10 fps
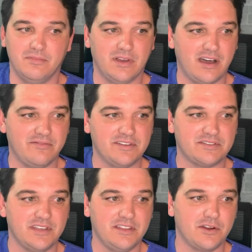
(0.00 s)

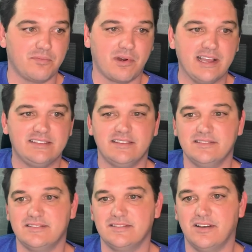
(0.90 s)
Obviously their
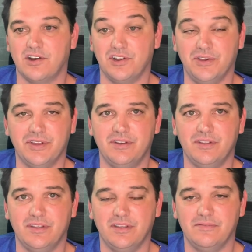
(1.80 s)
prices are good.
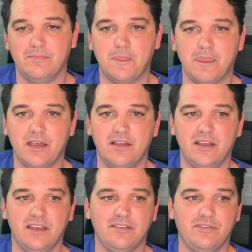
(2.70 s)

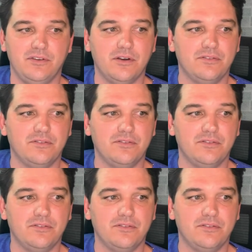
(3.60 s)
If you go